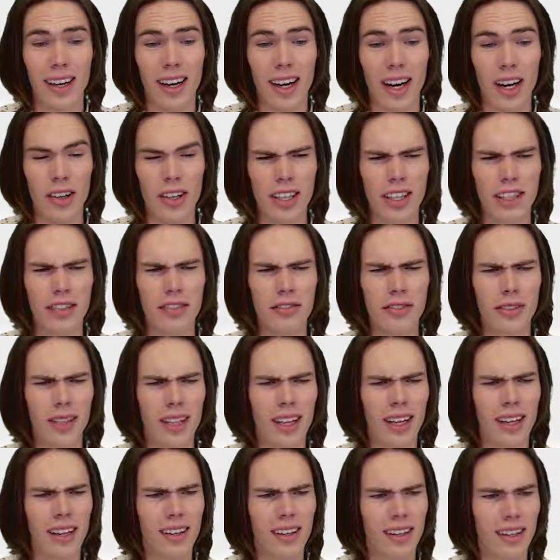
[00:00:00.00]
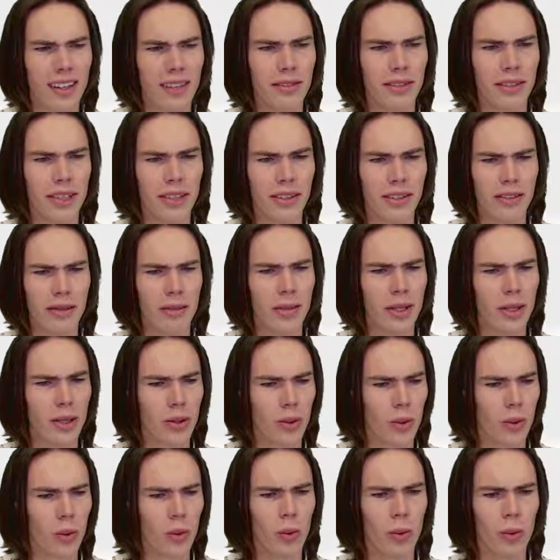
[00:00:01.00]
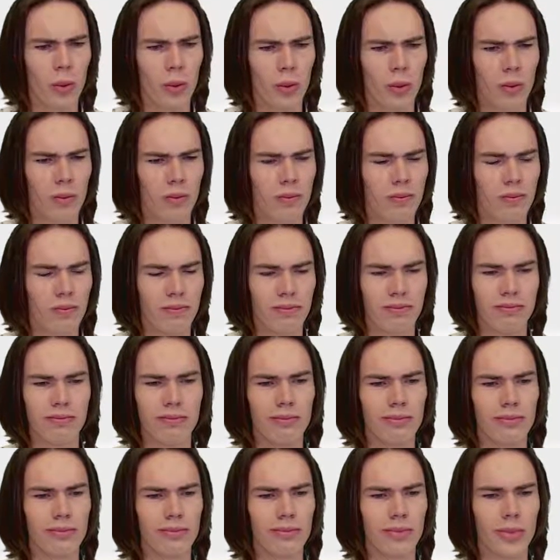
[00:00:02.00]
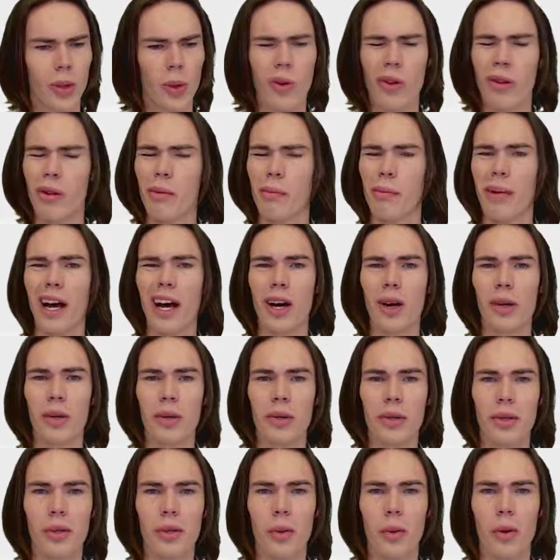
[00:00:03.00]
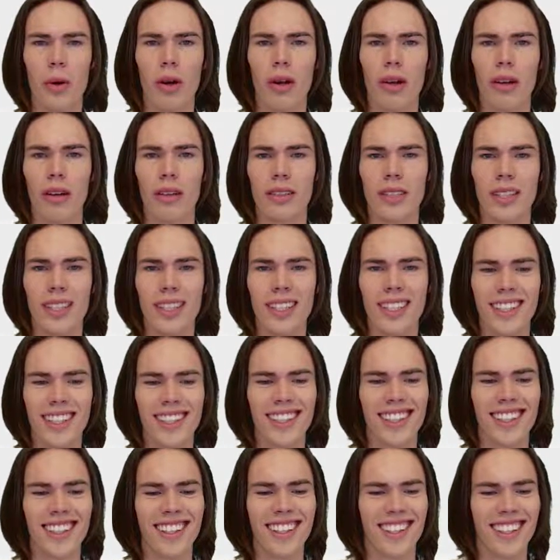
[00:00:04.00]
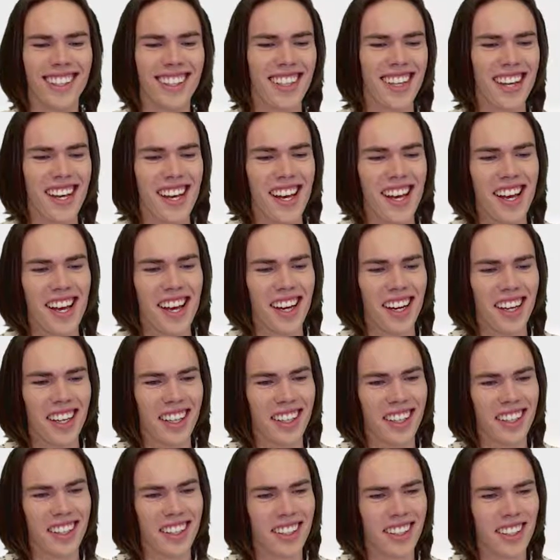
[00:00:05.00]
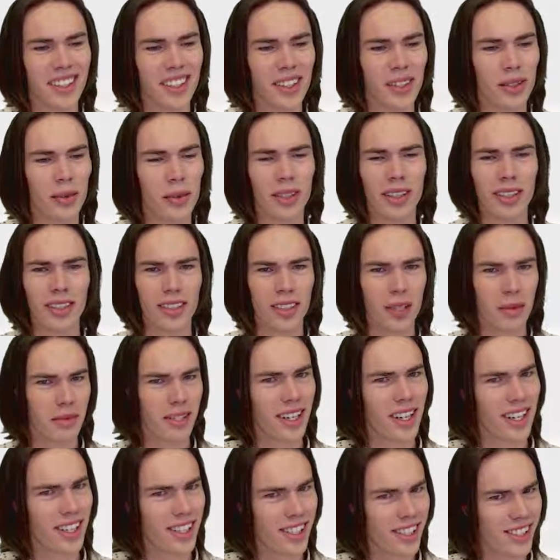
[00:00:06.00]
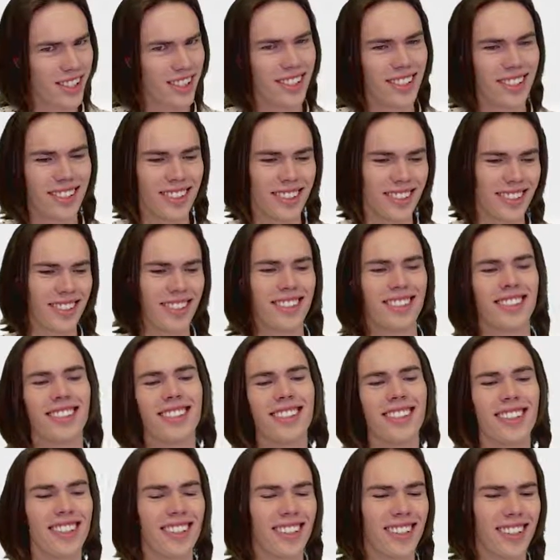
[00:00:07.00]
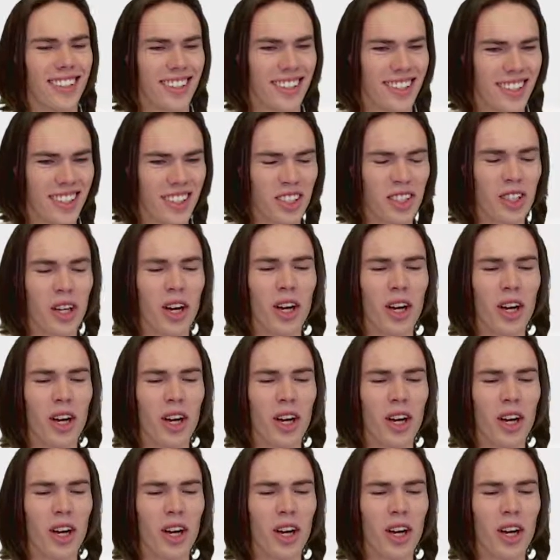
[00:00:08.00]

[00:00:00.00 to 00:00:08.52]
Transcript: I really feel like they've given me all the power in the world. You know, world domination through